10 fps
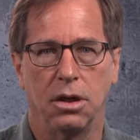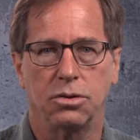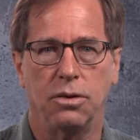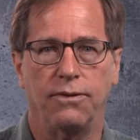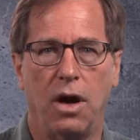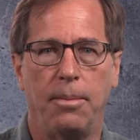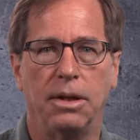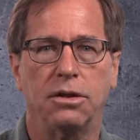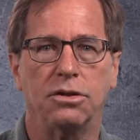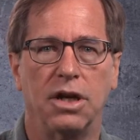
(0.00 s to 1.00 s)
to
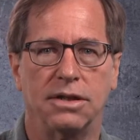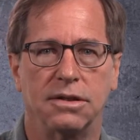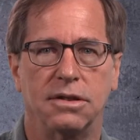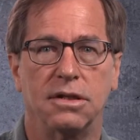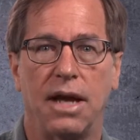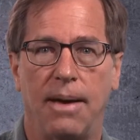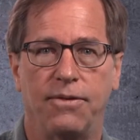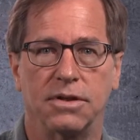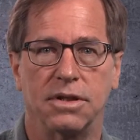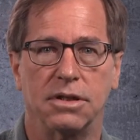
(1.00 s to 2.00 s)
environmental justice's
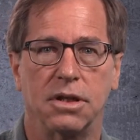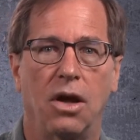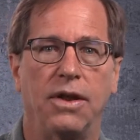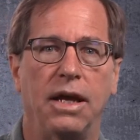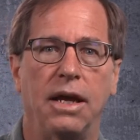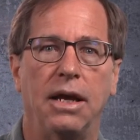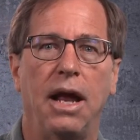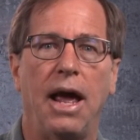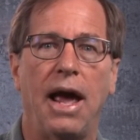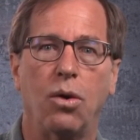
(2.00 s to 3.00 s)
emphasis on the
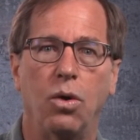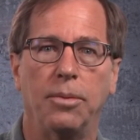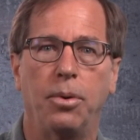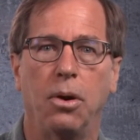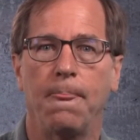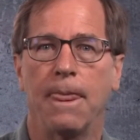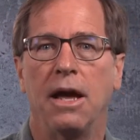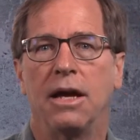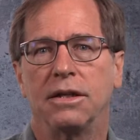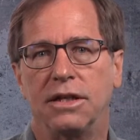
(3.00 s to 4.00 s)
inequitable
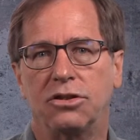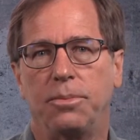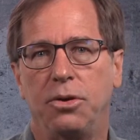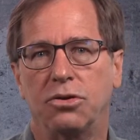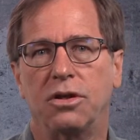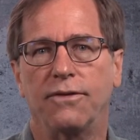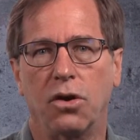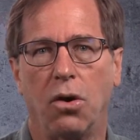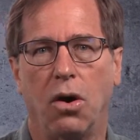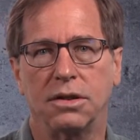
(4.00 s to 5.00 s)
distribution of
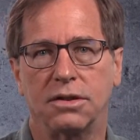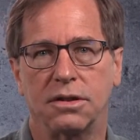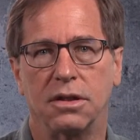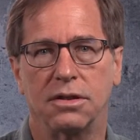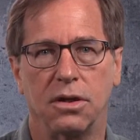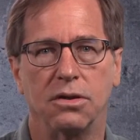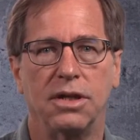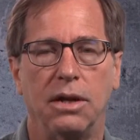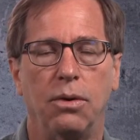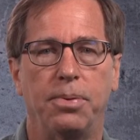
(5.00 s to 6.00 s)
costs
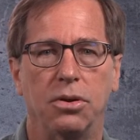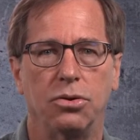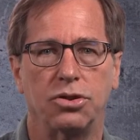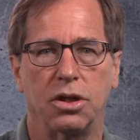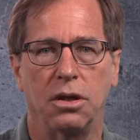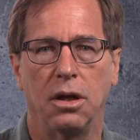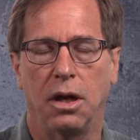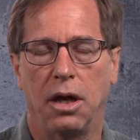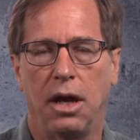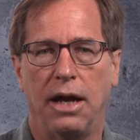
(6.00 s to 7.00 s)
associated with pollution
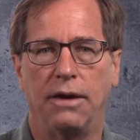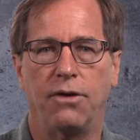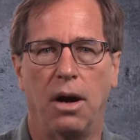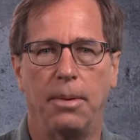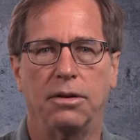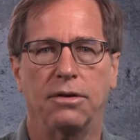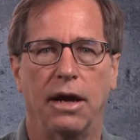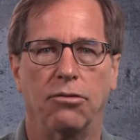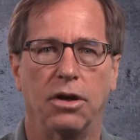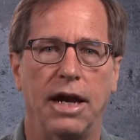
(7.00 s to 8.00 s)
and environmental
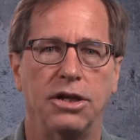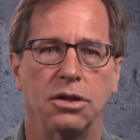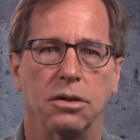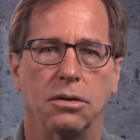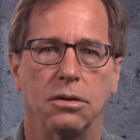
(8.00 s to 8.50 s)
degradation.